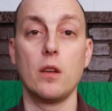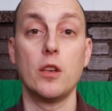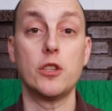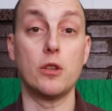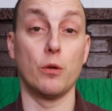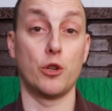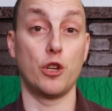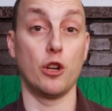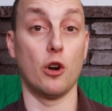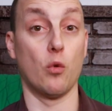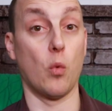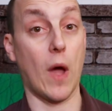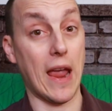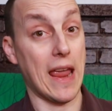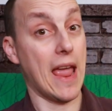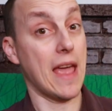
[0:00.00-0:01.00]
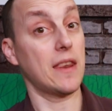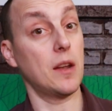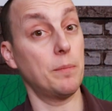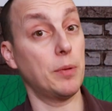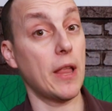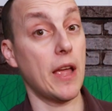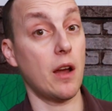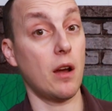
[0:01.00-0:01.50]
So should a right-handed
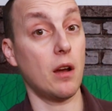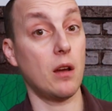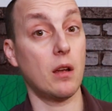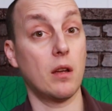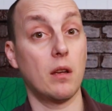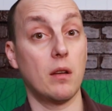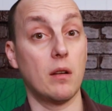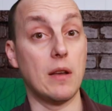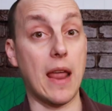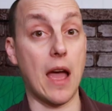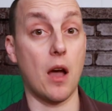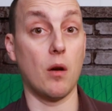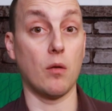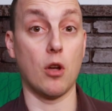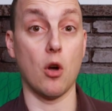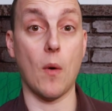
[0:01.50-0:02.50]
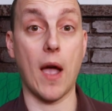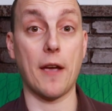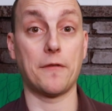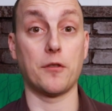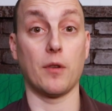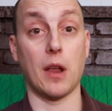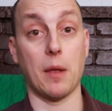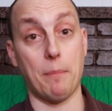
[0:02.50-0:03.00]
player now go
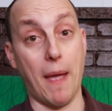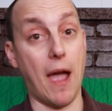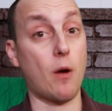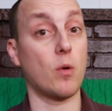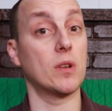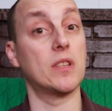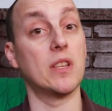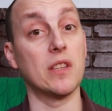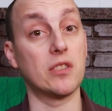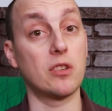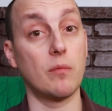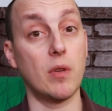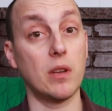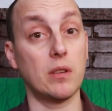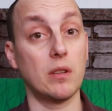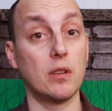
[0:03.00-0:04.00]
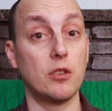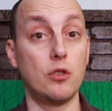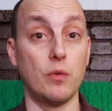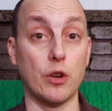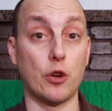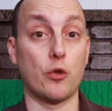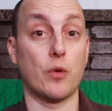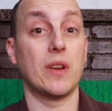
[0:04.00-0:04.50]
after a backwards instrument to
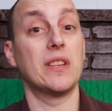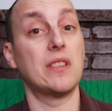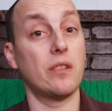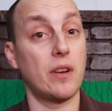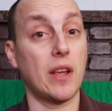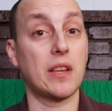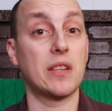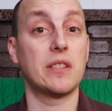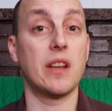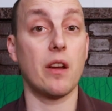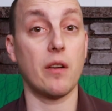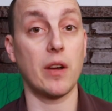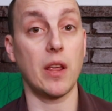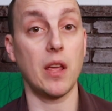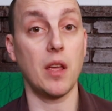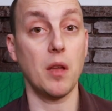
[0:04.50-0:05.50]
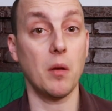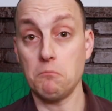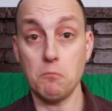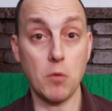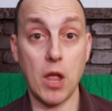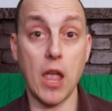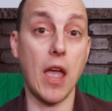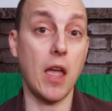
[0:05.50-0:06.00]
increase their dexterity?
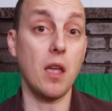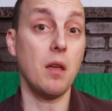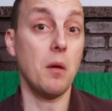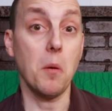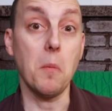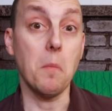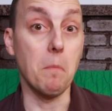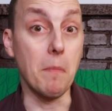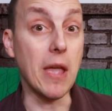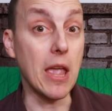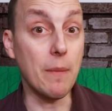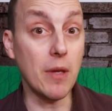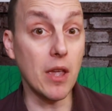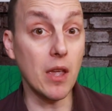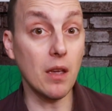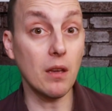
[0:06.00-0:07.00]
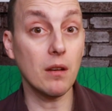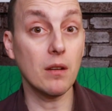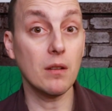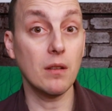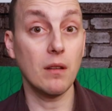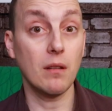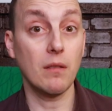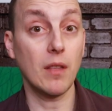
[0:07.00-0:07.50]
Okay, maybe.
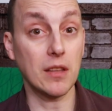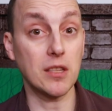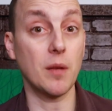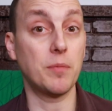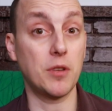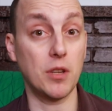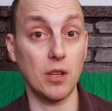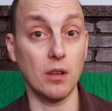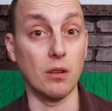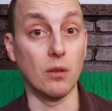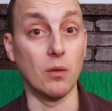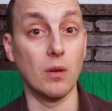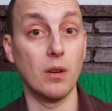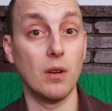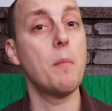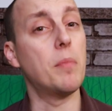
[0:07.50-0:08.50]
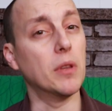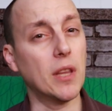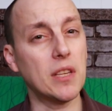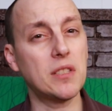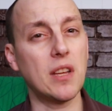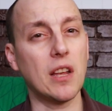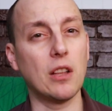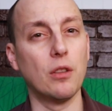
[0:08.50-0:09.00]
That's up to you. But
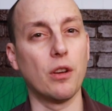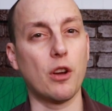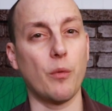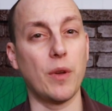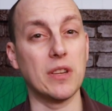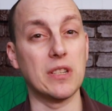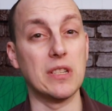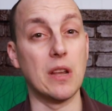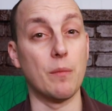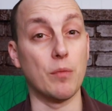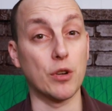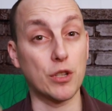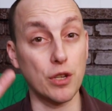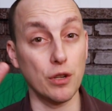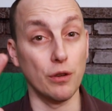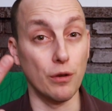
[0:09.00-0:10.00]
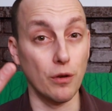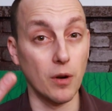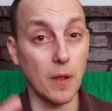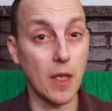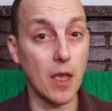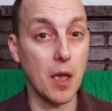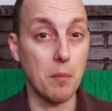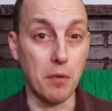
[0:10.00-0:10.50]
let's take a look at reason number 2
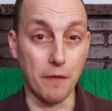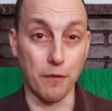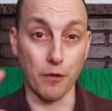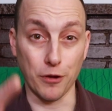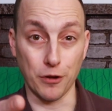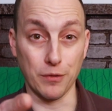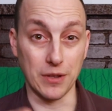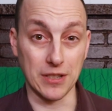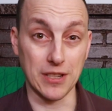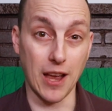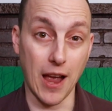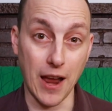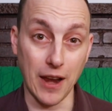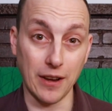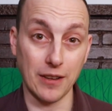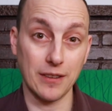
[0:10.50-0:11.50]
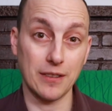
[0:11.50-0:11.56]
before you decide.